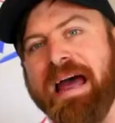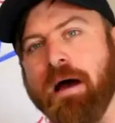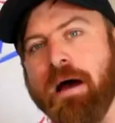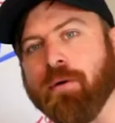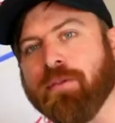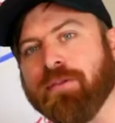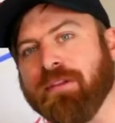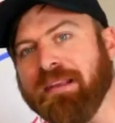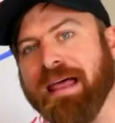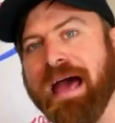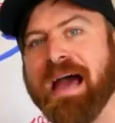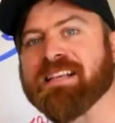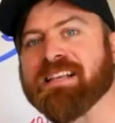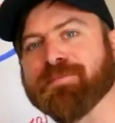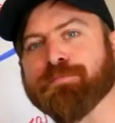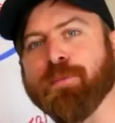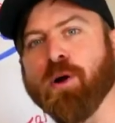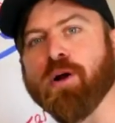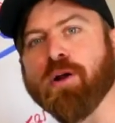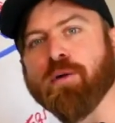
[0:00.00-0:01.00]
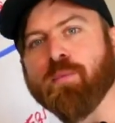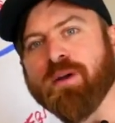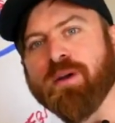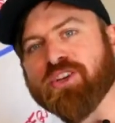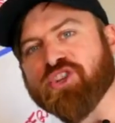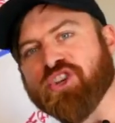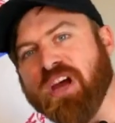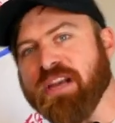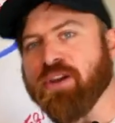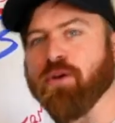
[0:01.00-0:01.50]
Now, the last part,
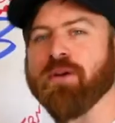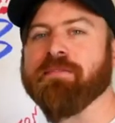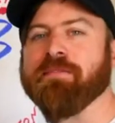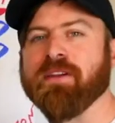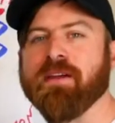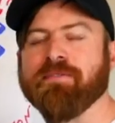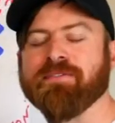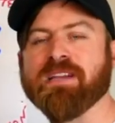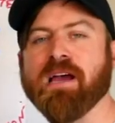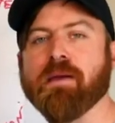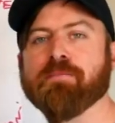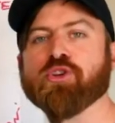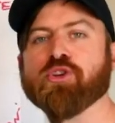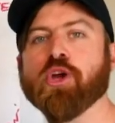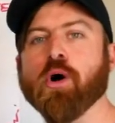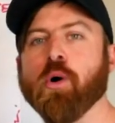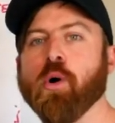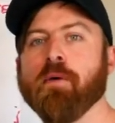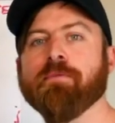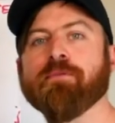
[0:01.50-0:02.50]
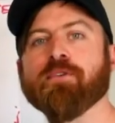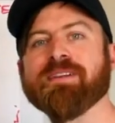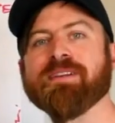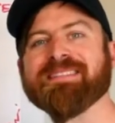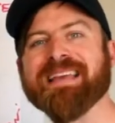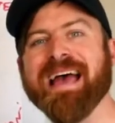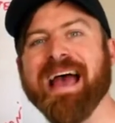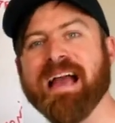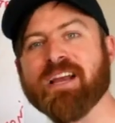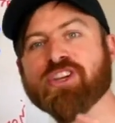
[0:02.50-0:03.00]
which I don't have enough time to go over,
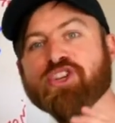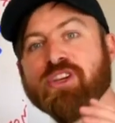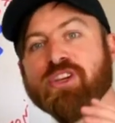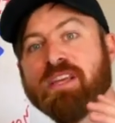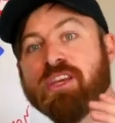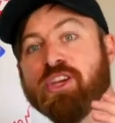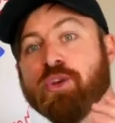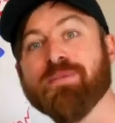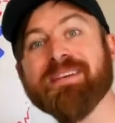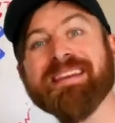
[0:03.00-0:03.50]
is actually you